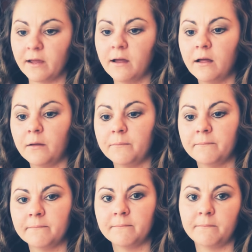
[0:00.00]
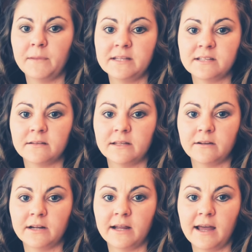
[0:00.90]
Um, basically,
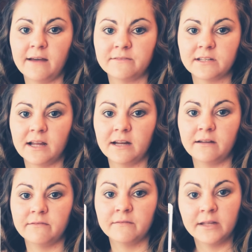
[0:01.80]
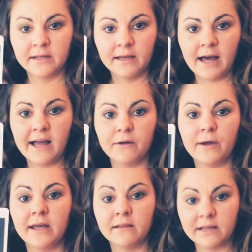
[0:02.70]
they're going to have to kind of hide
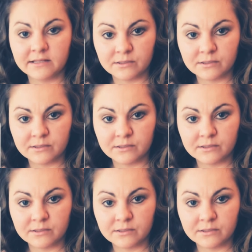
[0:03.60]
away, lick